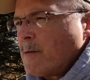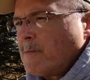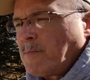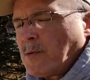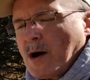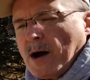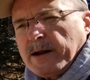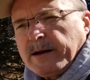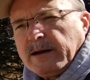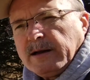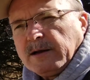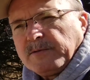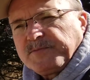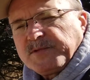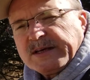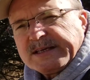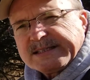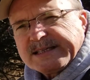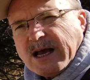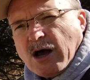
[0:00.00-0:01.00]
But if
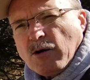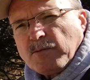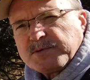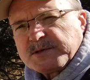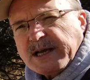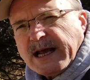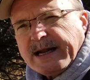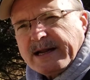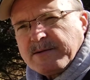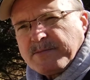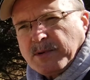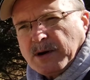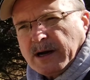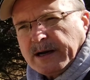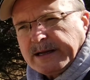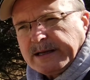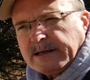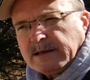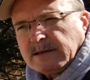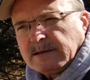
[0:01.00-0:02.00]
this helps
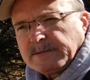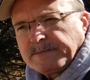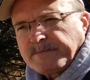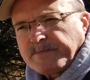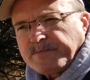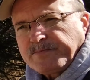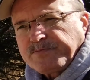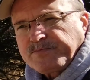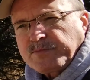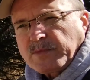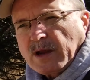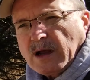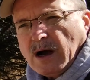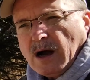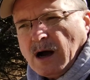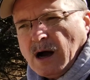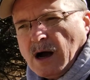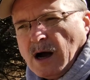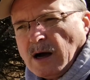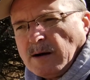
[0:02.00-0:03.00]
anybody,
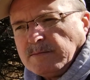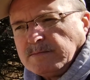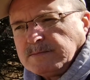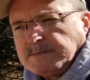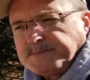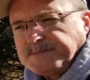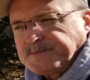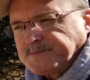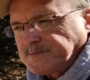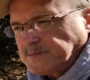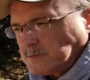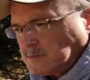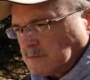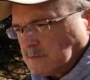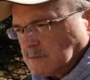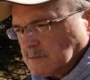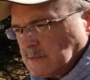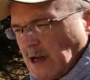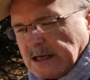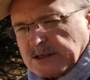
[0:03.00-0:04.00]

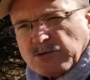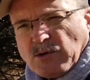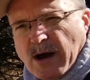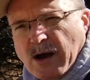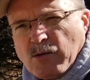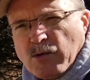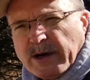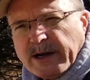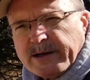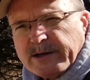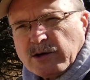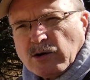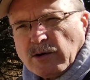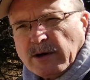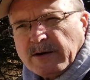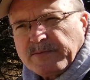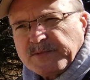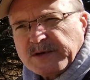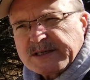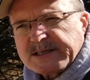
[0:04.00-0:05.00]
that's why I want to do
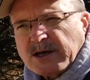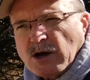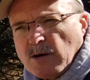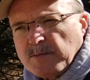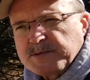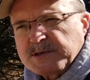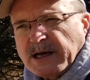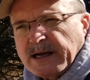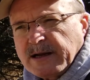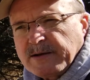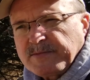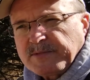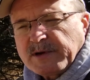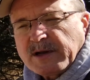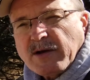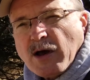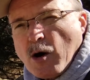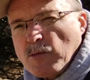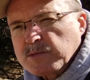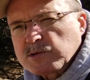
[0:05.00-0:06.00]
it. If
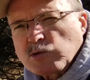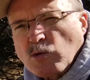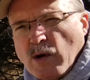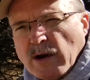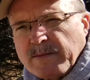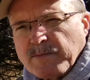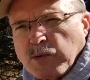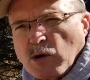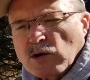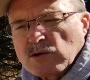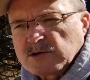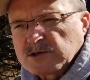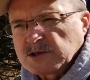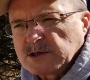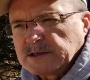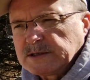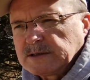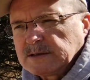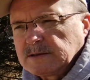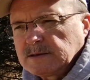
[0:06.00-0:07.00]
it helps one
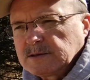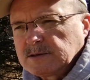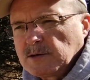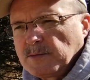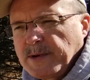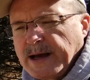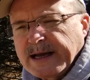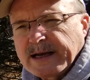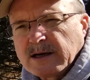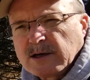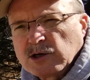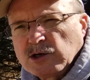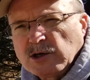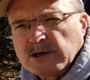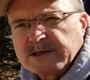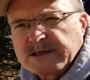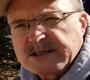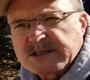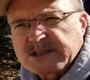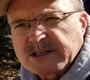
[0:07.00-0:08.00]
person to make a
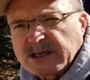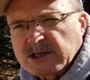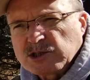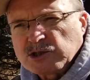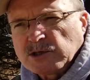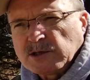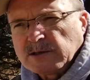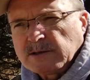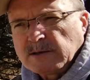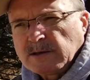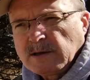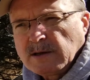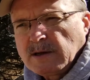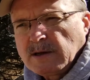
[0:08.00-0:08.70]
good decision,